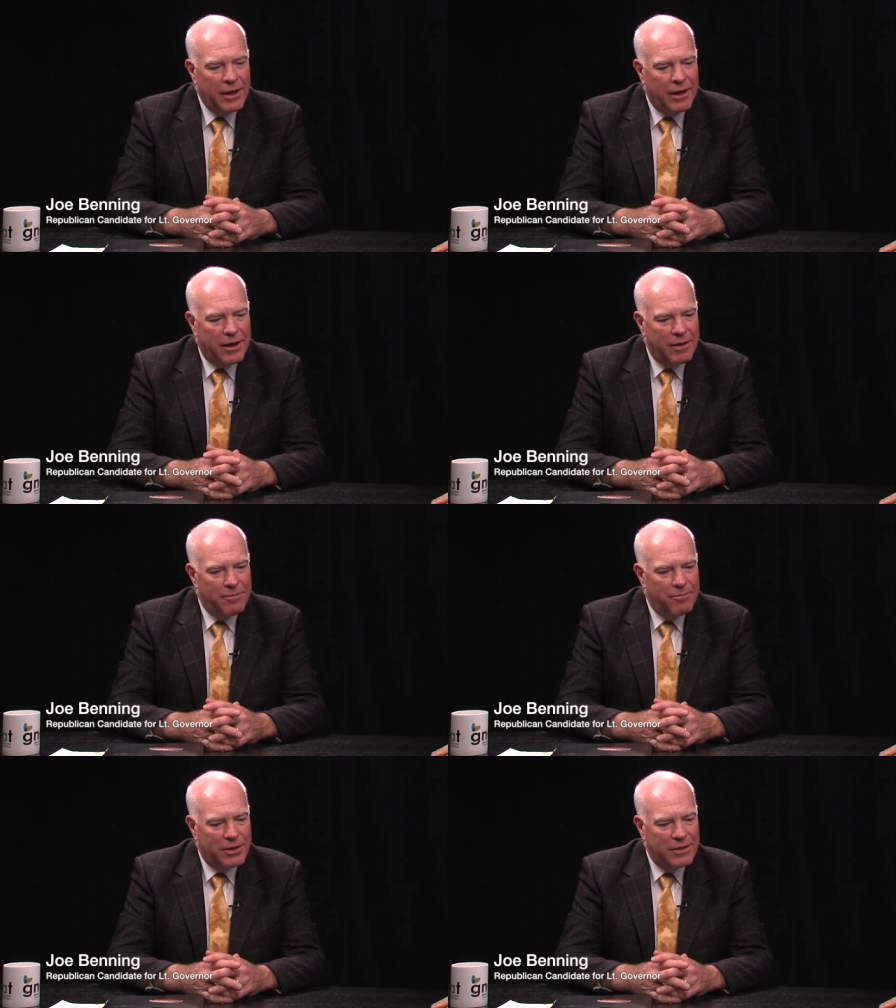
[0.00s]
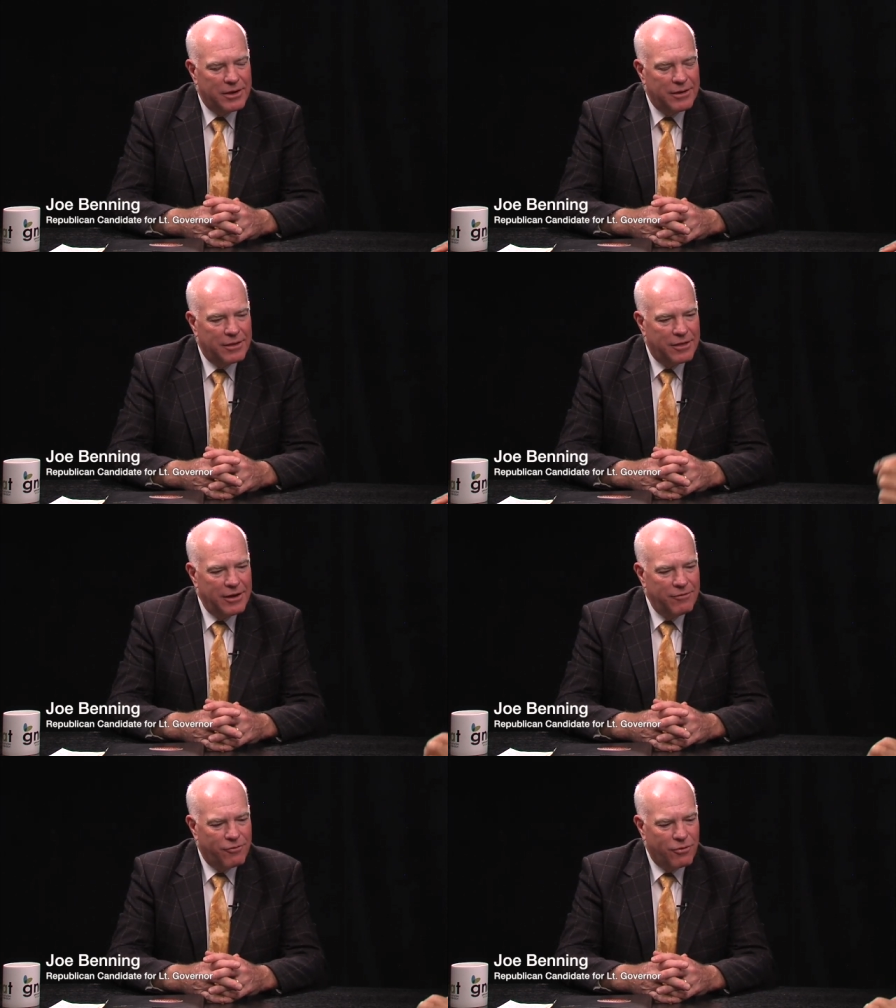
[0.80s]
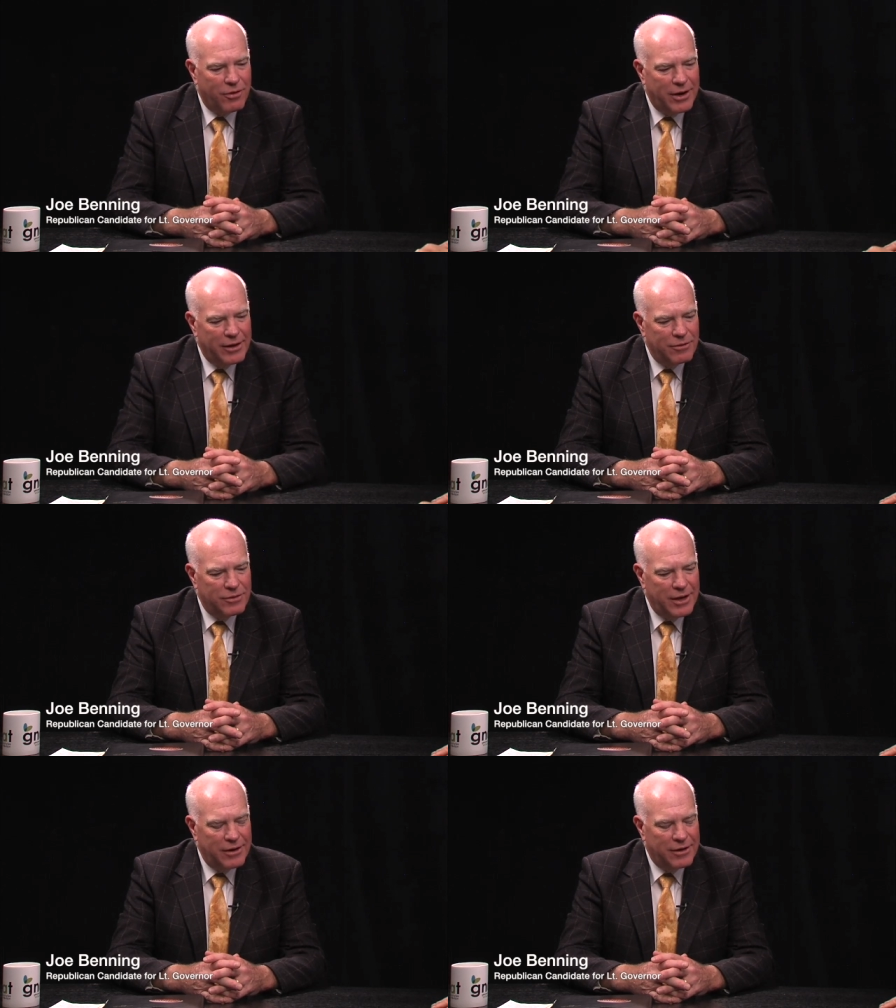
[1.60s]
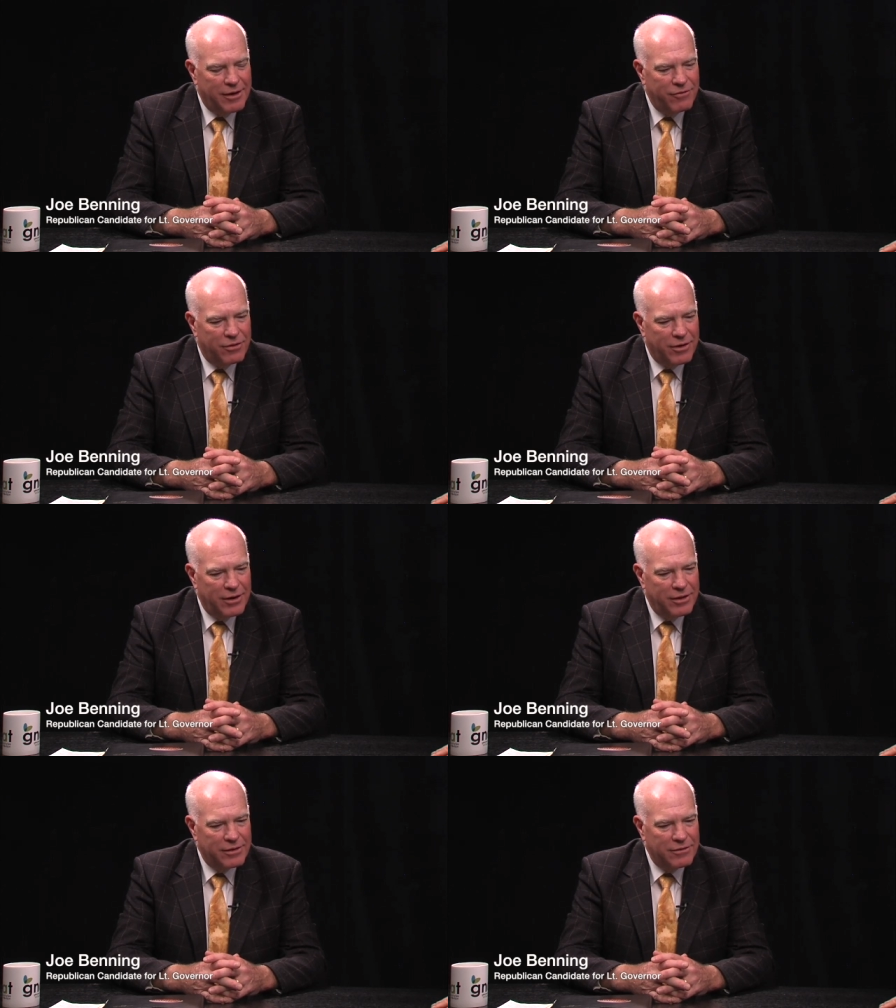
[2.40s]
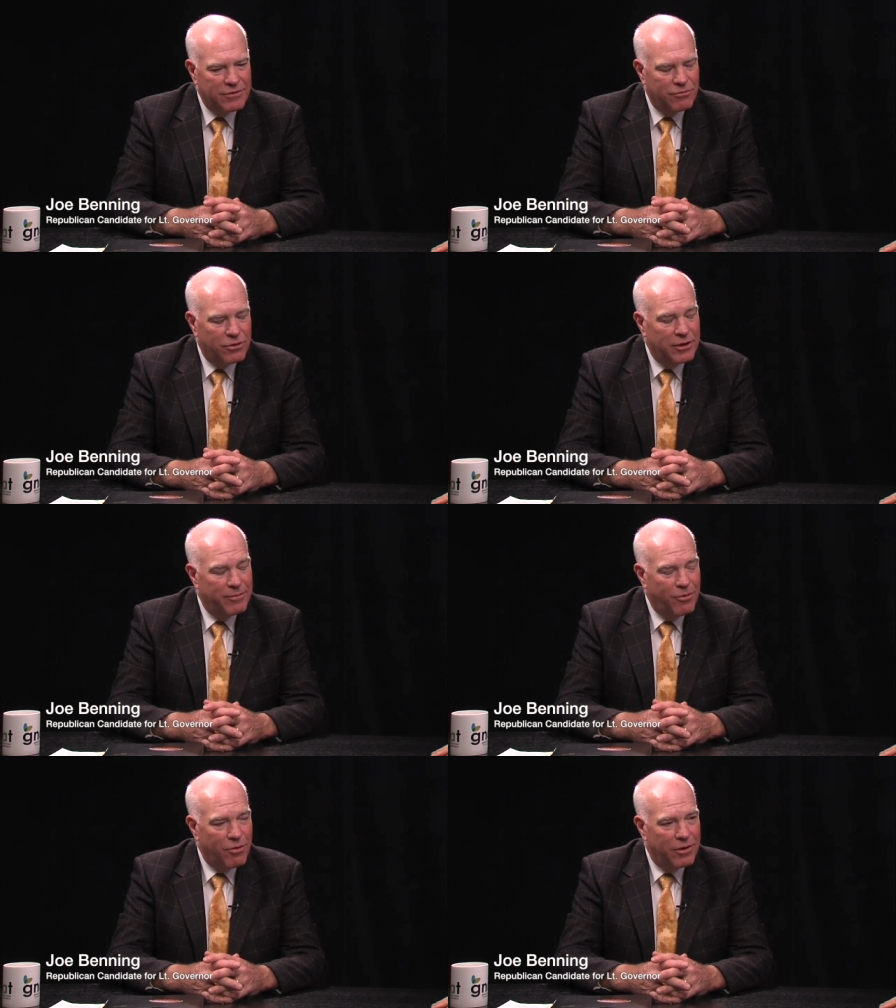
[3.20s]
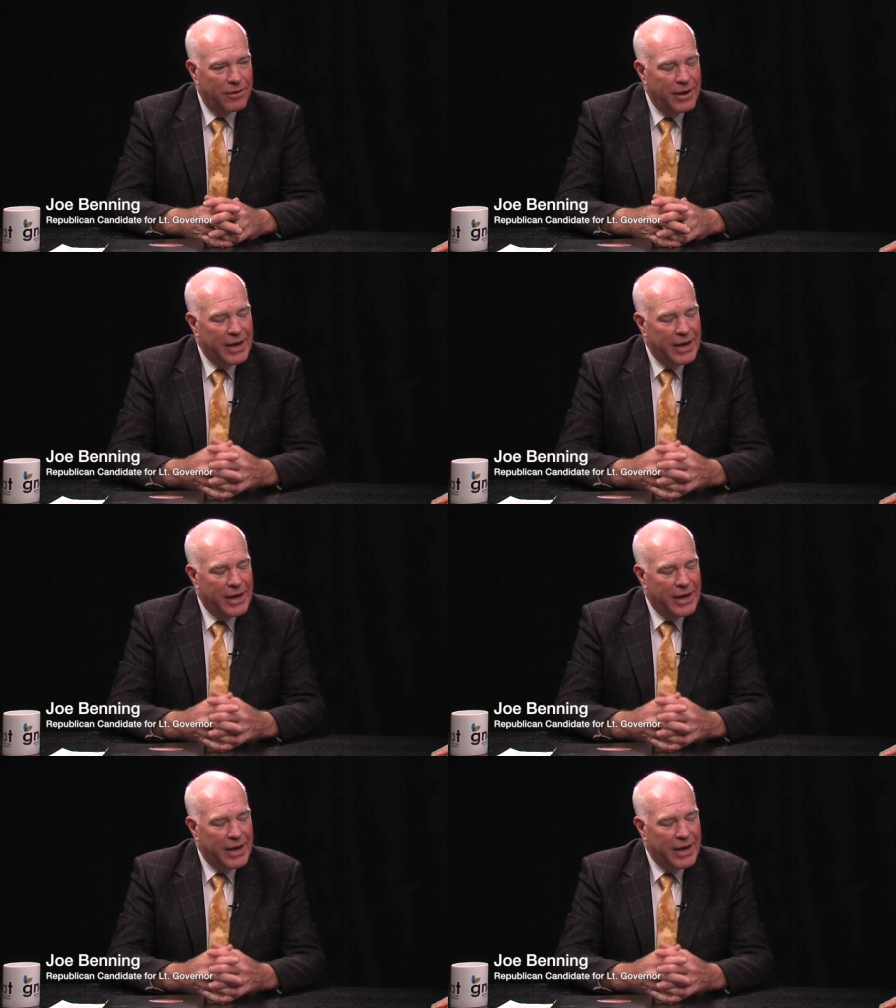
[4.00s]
Um, but the thing for a lieutenant governor, I think this is really important,